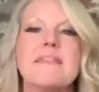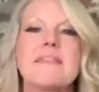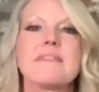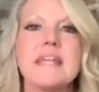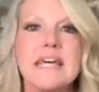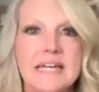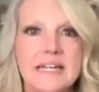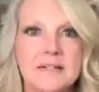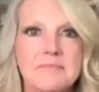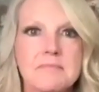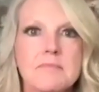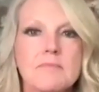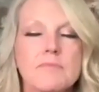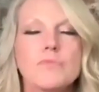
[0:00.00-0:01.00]
And then
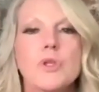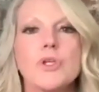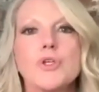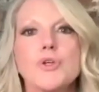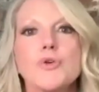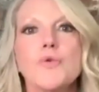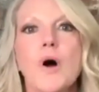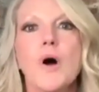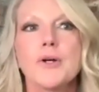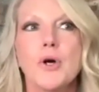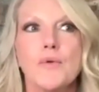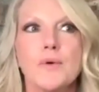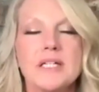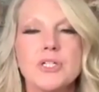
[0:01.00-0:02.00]
you are
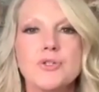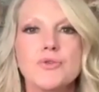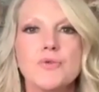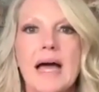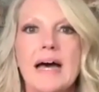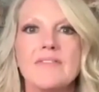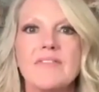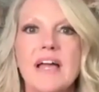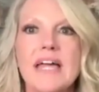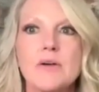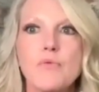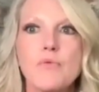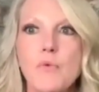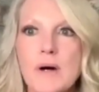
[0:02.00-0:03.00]
going to have
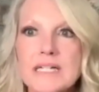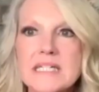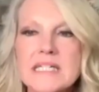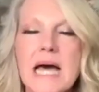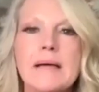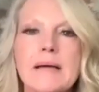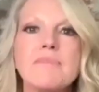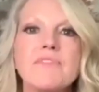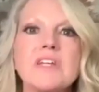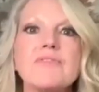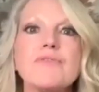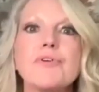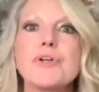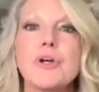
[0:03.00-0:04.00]
a one-time
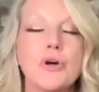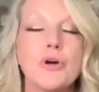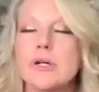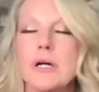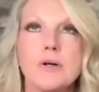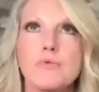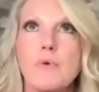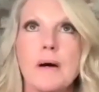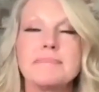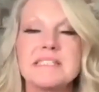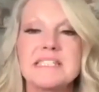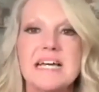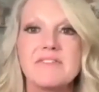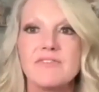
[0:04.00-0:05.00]
fee for your, or a
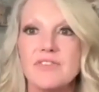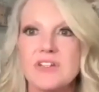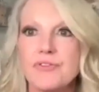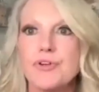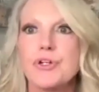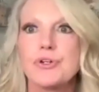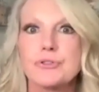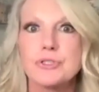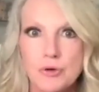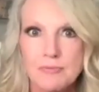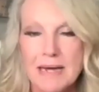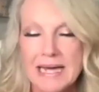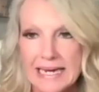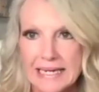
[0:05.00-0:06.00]
website fee for your
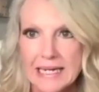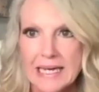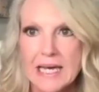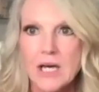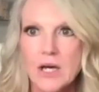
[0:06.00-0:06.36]
domain,